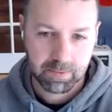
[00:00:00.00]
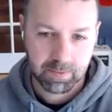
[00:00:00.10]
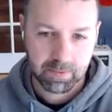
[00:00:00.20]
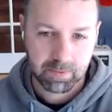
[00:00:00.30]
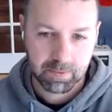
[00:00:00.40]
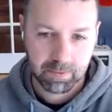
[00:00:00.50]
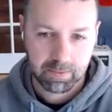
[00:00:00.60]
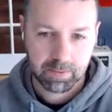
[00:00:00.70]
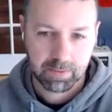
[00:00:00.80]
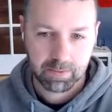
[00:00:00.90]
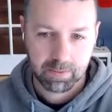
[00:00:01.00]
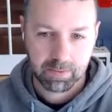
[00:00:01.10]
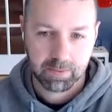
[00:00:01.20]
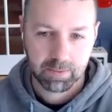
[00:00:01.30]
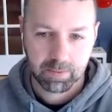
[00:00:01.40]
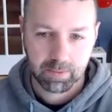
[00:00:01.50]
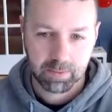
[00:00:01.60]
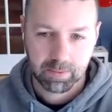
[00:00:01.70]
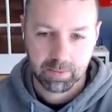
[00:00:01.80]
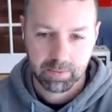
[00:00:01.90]

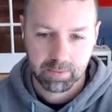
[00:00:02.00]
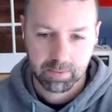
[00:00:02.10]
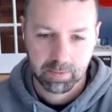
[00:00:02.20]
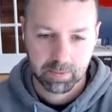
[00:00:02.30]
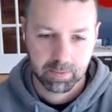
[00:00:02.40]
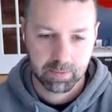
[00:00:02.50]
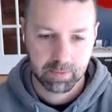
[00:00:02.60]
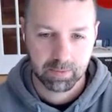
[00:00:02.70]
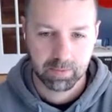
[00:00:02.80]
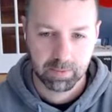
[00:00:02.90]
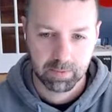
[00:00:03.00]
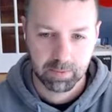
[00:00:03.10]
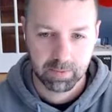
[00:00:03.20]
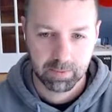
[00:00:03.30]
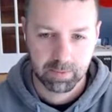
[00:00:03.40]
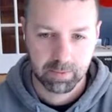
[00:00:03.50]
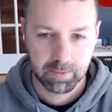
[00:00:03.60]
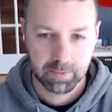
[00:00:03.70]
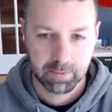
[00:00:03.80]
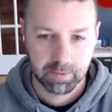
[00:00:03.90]

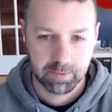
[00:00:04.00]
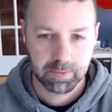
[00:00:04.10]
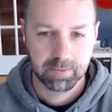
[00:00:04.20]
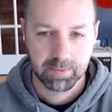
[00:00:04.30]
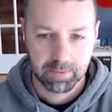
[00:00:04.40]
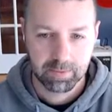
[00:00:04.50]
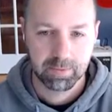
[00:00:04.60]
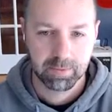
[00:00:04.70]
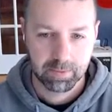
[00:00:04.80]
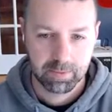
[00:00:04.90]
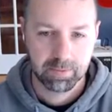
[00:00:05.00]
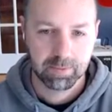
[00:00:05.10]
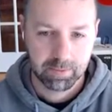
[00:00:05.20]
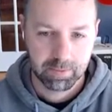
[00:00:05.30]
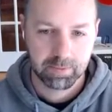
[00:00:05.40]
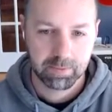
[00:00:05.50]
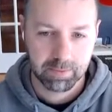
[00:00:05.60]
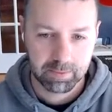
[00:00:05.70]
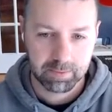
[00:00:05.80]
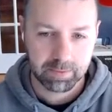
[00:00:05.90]

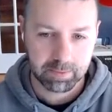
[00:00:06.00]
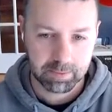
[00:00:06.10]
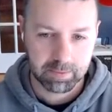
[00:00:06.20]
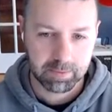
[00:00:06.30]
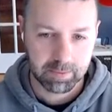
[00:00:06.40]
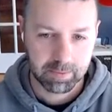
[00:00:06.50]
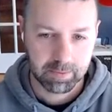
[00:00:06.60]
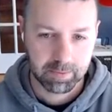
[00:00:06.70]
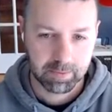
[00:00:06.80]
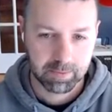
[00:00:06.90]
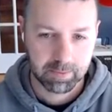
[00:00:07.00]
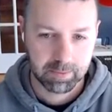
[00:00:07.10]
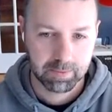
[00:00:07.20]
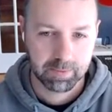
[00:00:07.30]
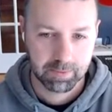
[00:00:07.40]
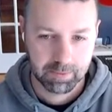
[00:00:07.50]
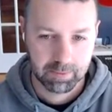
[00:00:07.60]
(silent)